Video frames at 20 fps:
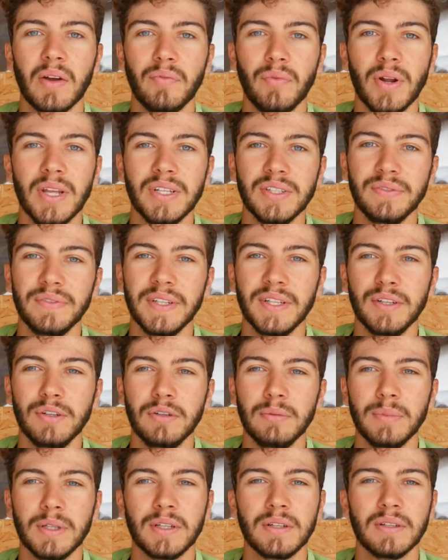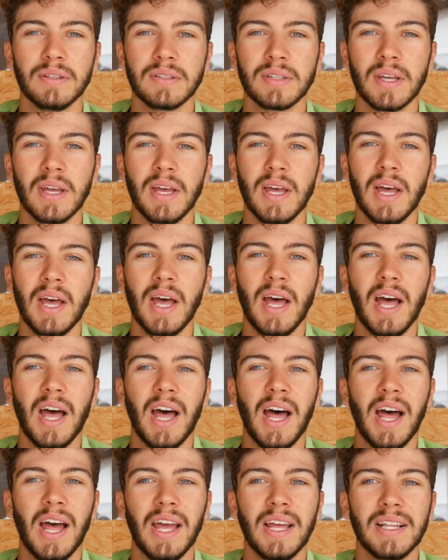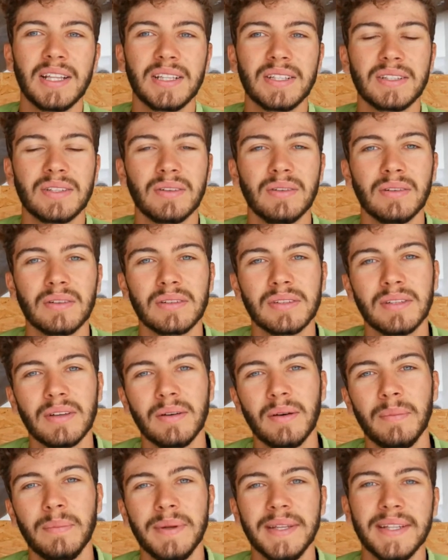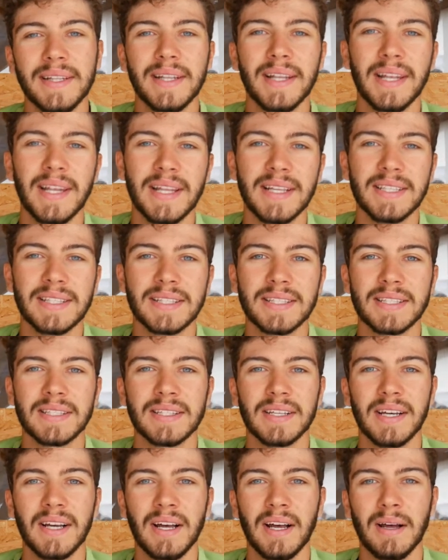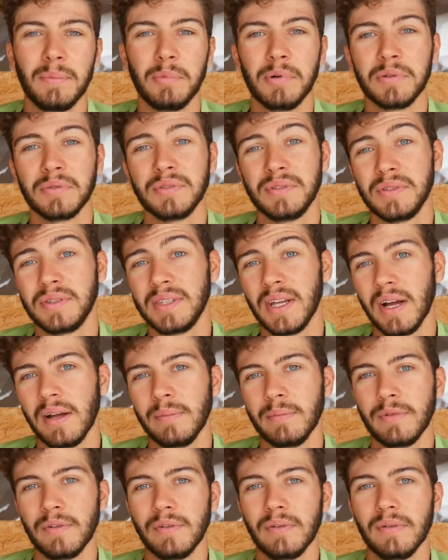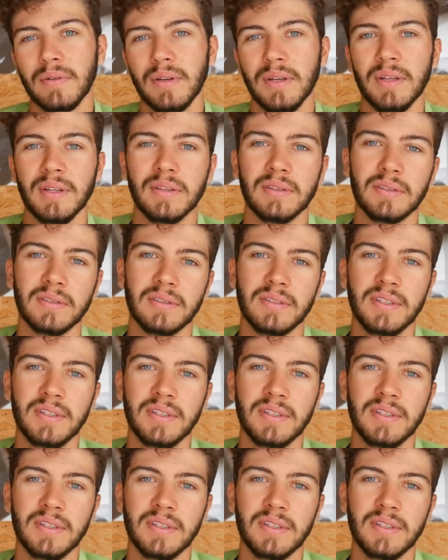French video because I talked a bit less about the timer in